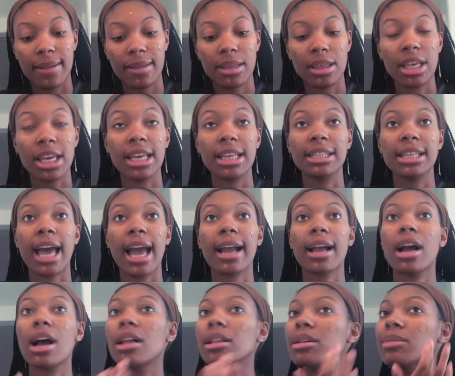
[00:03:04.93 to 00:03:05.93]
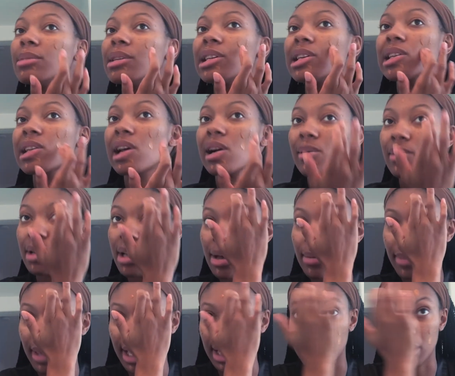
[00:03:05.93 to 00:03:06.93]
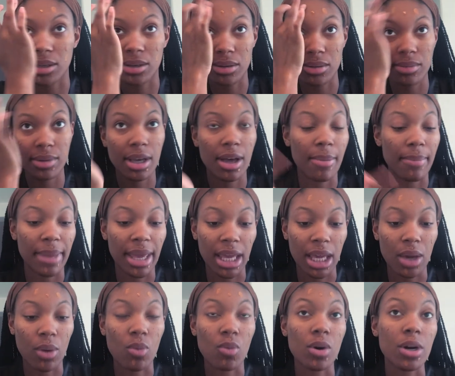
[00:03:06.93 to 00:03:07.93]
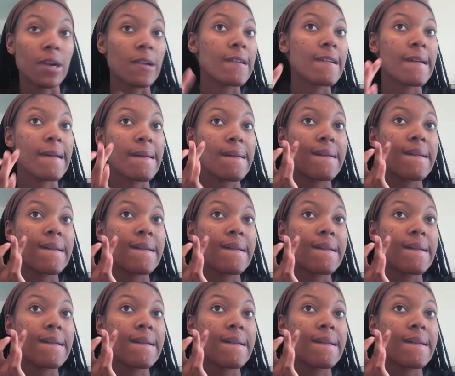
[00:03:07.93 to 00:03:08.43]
the exact color, but you know, we're going to make do. We're going to make it work.